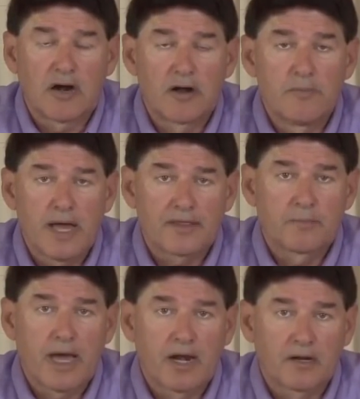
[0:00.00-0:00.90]
are a
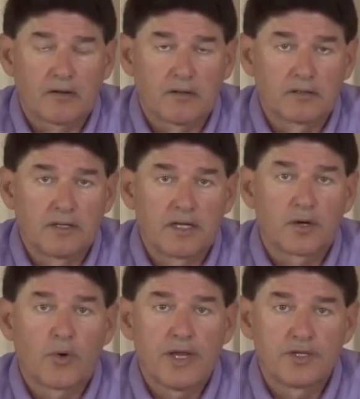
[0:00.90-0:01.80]
mathematical
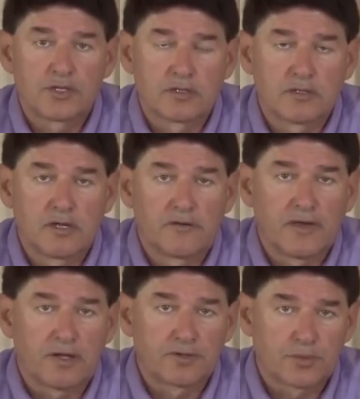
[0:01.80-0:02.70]
equation
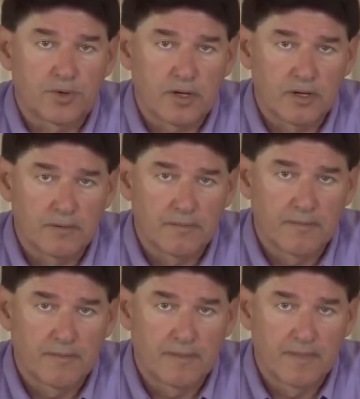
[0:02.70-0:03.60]
of algebra.
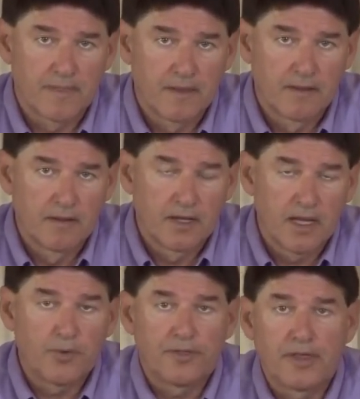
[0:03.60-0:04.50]

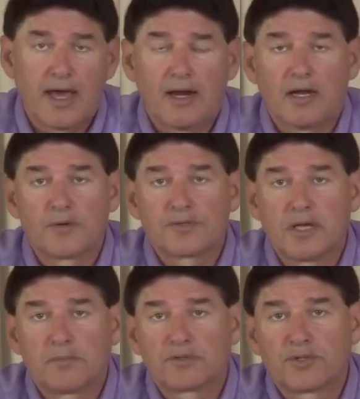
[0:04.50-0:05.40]
And with that, I was
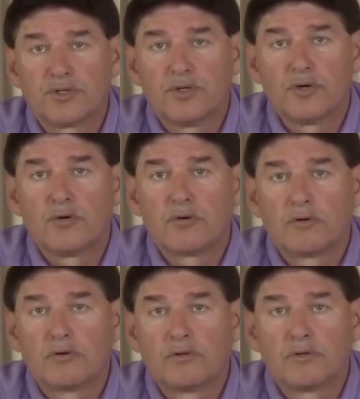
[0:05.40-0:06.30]
able to
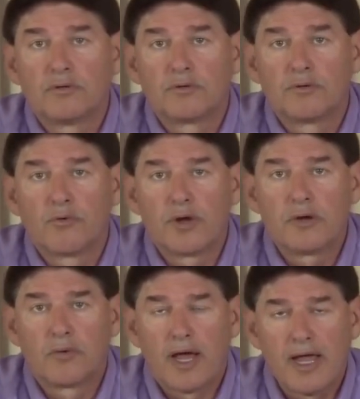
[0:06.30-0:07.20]

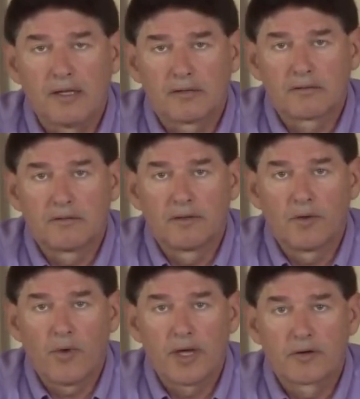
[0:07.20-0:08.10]
rewrite
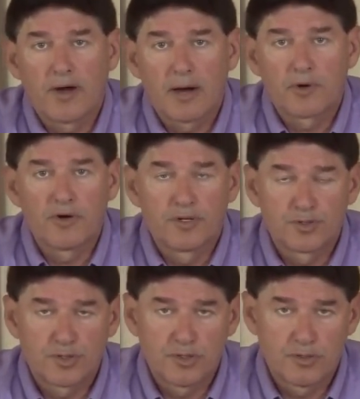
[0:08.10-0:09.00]
the way grammar
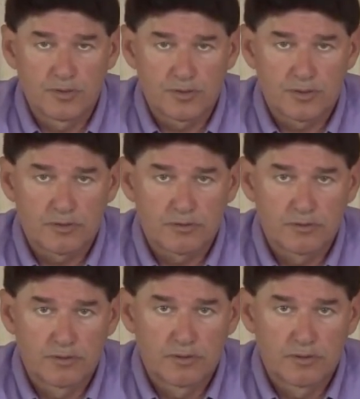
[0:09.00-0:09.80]
is used